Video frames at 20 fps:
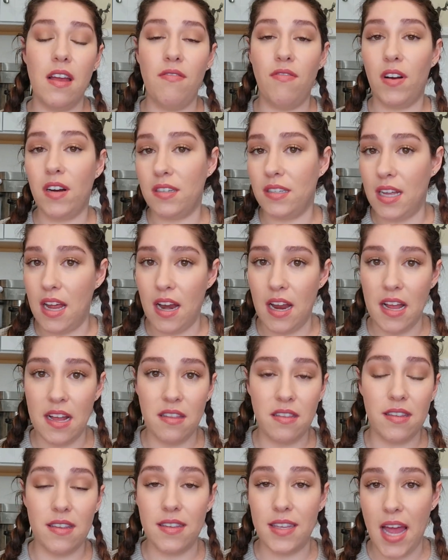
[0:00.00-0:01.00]
if our son
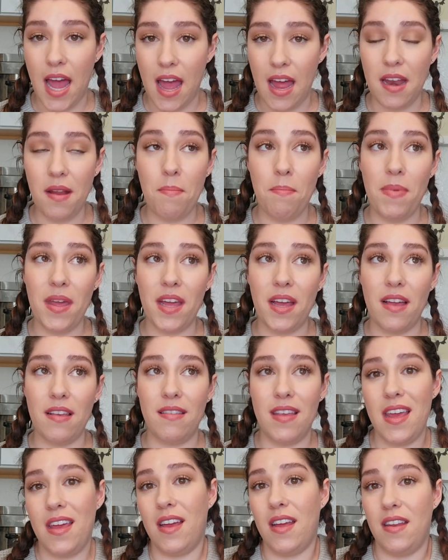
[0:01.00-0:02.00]
hits his head
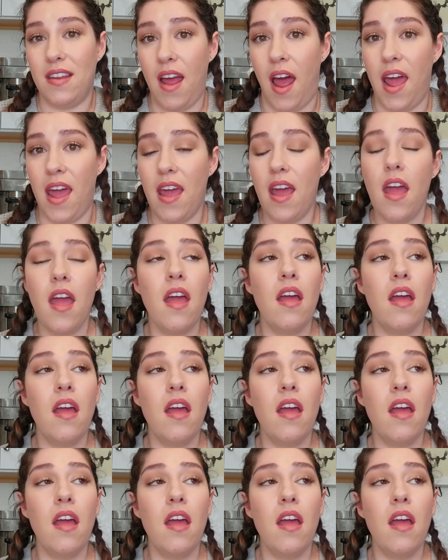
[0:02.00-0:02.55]
because he could die.